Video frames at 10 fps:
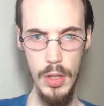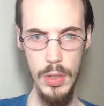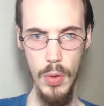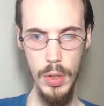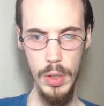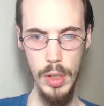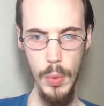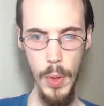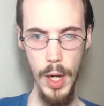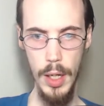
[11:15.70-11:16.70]
Don't let her get
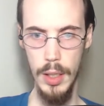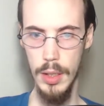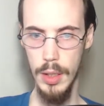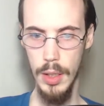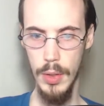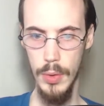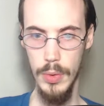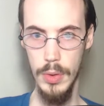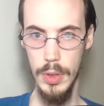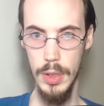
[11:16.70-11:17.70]
away.
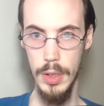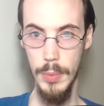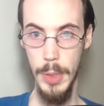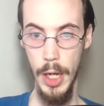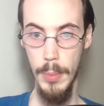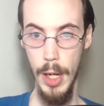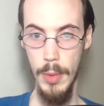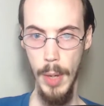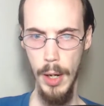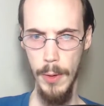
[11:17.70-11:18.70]
Oh, they're behind my
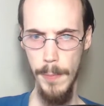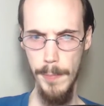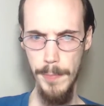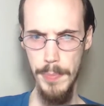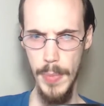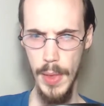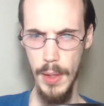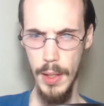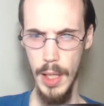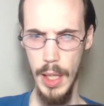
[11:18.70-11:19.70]
Amaya.
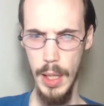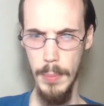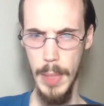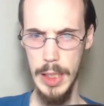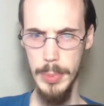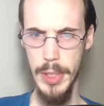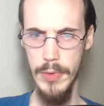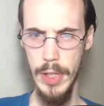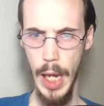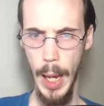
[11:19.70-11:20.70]
It makes me
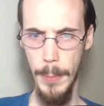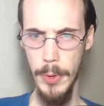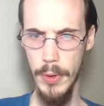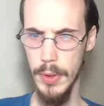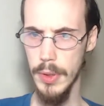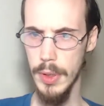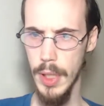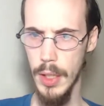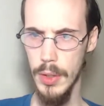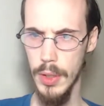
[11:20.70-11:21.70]
even happier
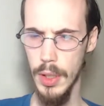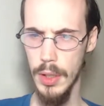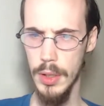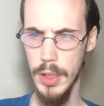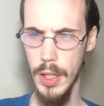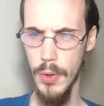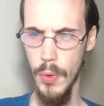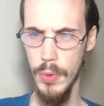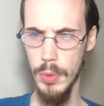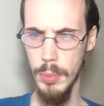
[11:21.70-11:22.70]
that you're
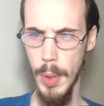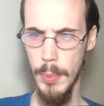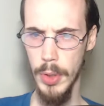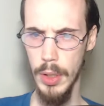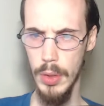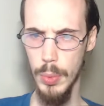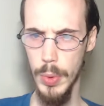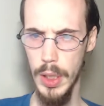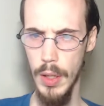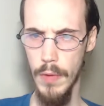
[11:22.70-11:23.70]
only remembering
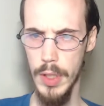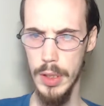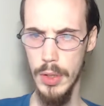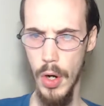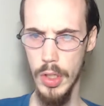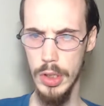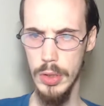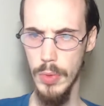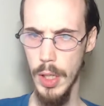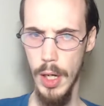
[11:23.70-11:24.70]
three of these
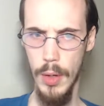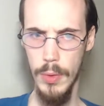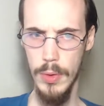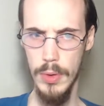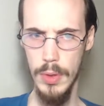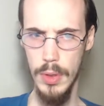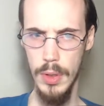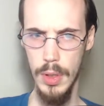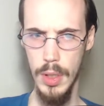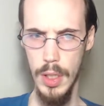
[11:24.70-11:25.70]
guards right now.
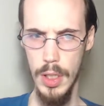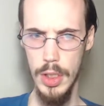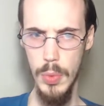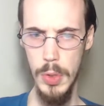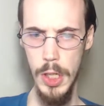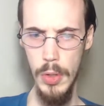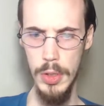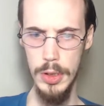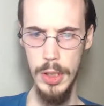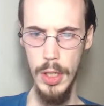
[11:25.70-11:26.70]
She went down
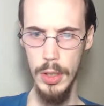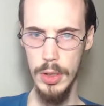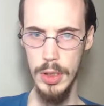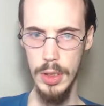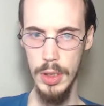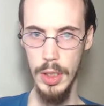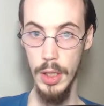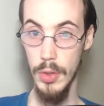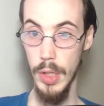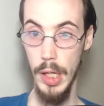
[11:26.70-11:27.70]
the stairs,
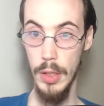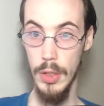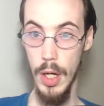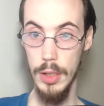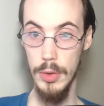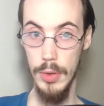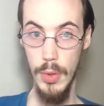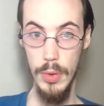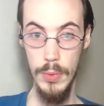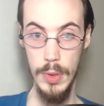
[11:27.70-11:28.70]
like locked and
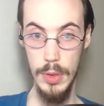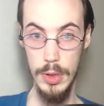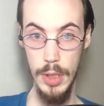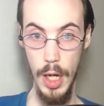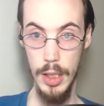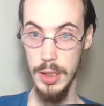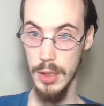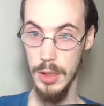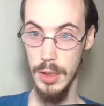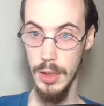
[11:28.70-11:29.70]
loaded with their shotties
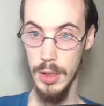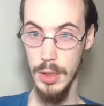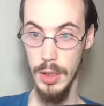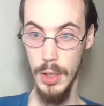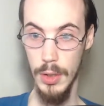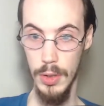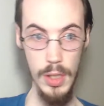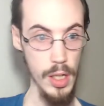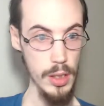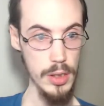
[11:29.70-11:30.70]
and their
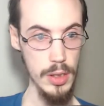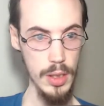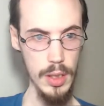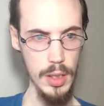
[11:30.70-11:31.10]
Glocks.